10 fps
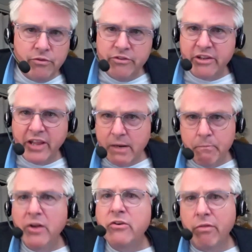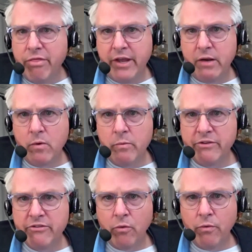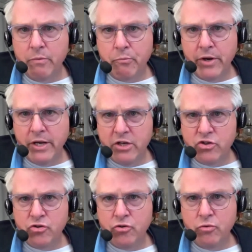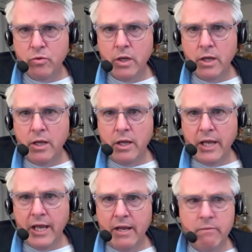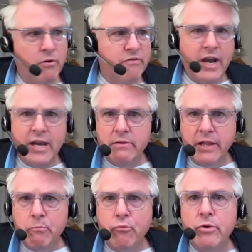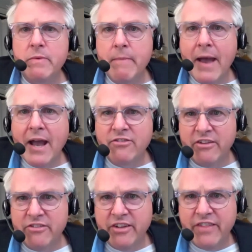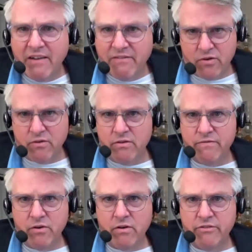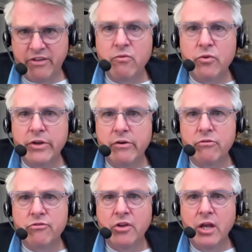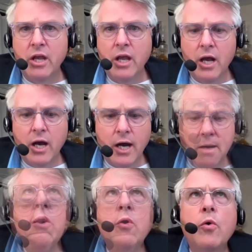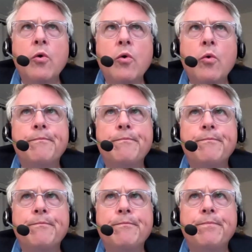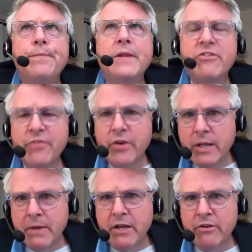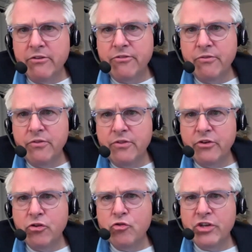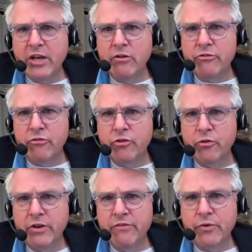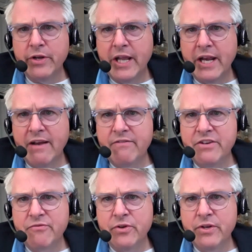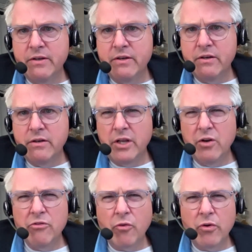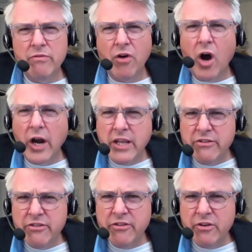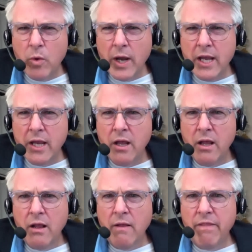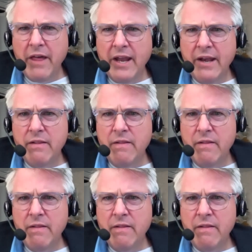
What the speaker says: did like a bundled thing where we sold the print issue and provided like premium access, did that for several years. It's funny because the two channels are so different and have different, sort of audiences in a way that